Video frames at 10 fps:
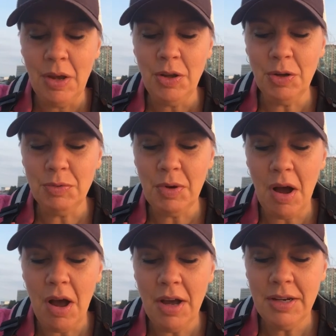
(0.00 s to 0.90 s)
Your
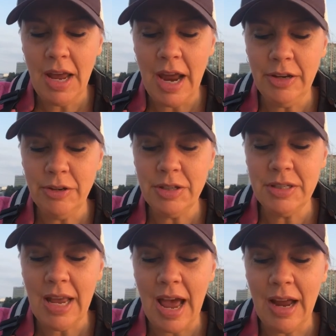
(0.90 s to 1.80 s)
rod and your
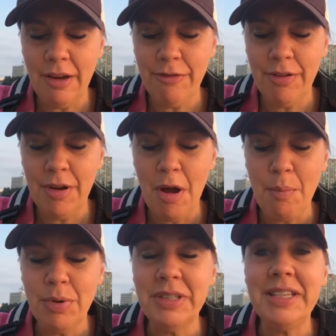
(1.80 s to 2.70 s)
staff
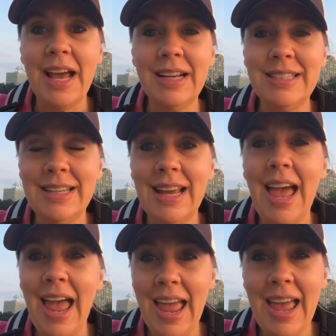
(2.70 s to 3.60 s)
protect
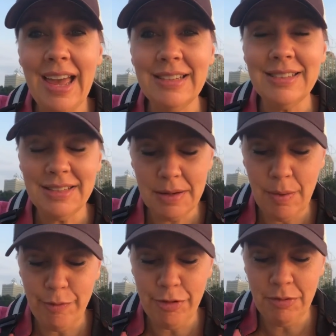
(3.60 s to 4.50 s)
and
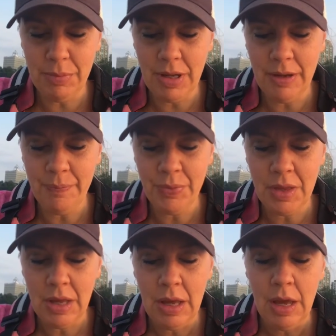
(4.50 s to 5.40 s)
comfort me.
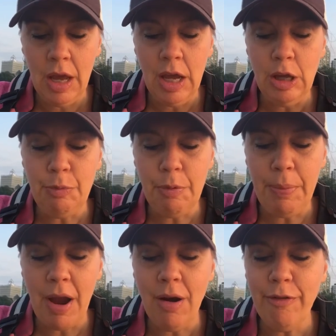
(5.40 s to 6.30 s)
You
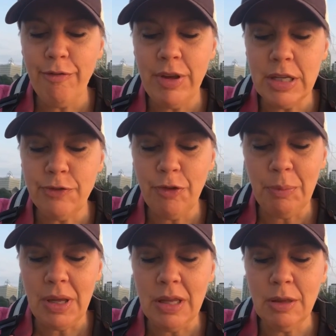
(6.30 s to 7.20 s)
prepare a feast for
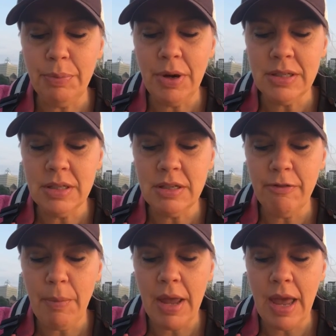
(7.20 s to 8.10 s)
me in the presence
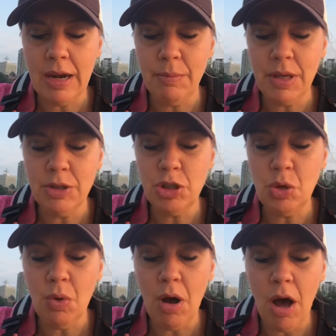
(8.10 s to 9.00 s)
of my enemies.
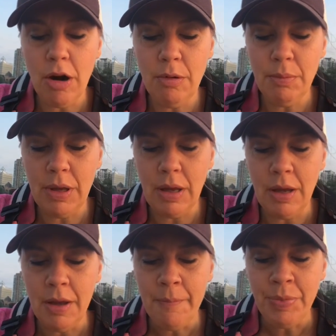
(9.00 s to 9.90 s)
You honor
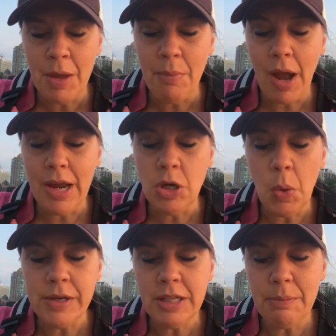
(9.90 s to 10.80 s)
me by
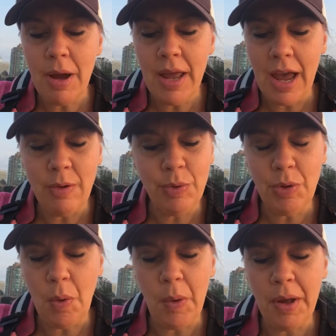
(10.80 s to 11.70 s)
anointing my head
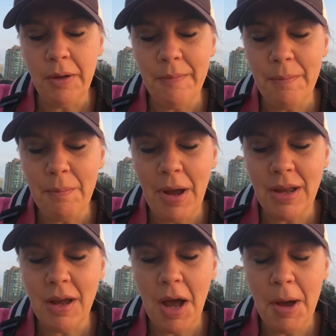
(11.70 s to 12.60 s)
with oil. My
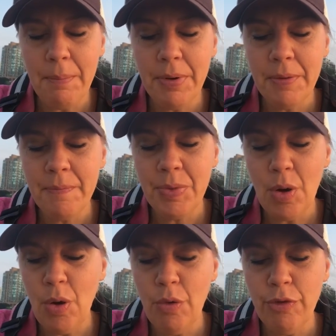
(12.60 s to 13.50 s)
cup
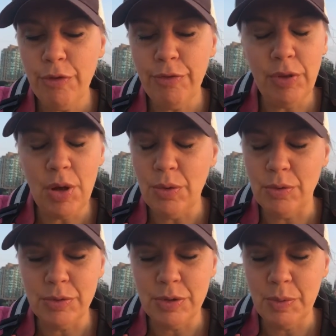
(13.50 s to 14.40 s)

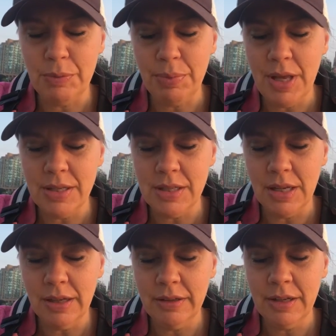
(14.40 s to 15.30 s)
overflows with blessing.